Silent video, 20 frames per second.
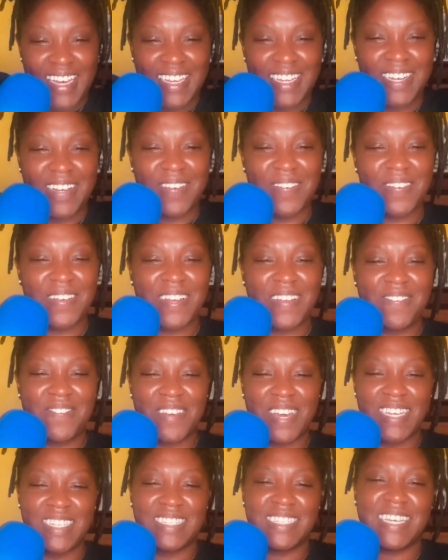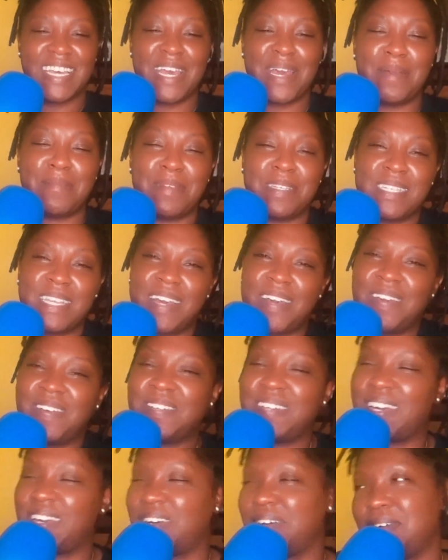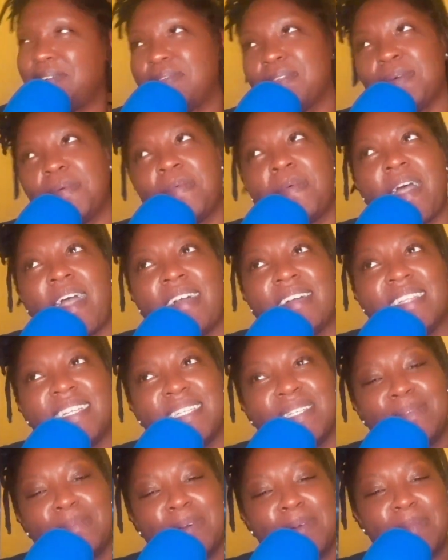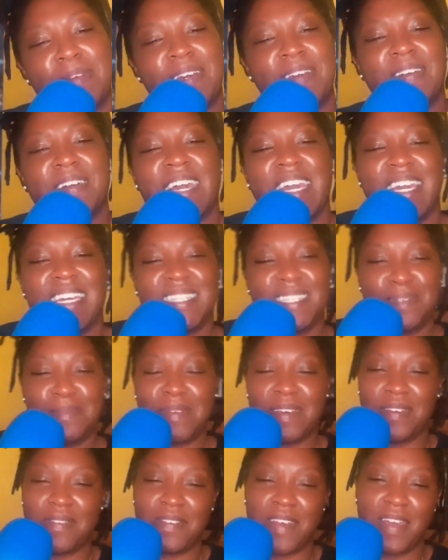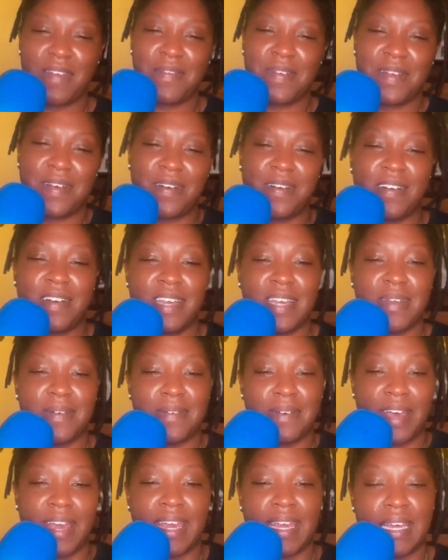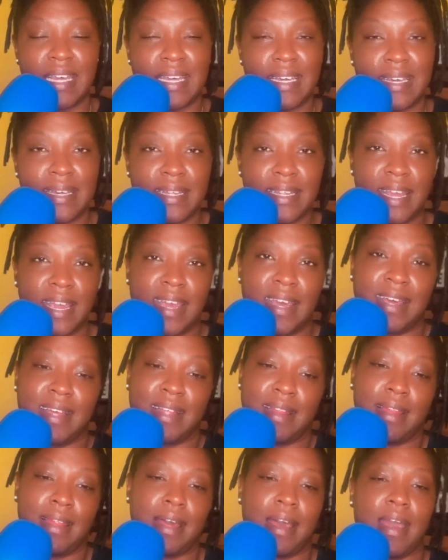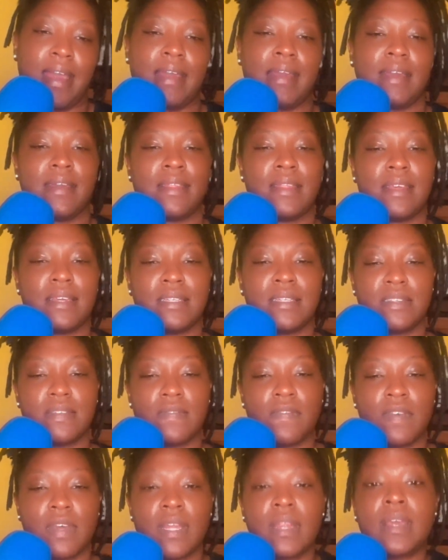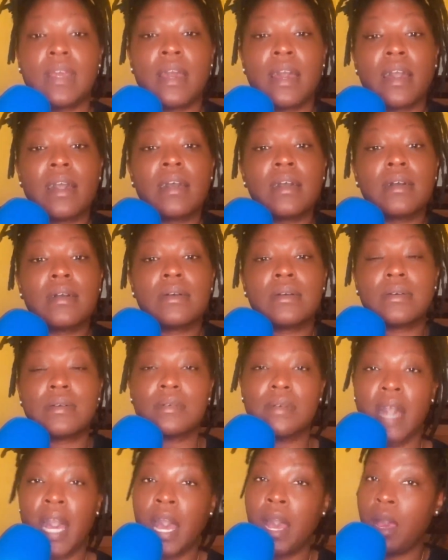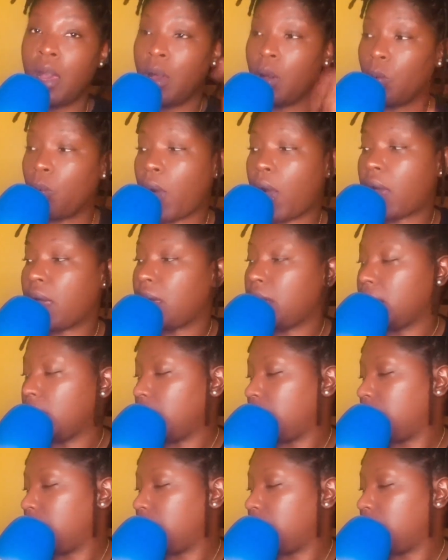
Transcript: under renovation episode of The Wireless Woman. Go ahead and do me a favor on your way in and like this video. Why?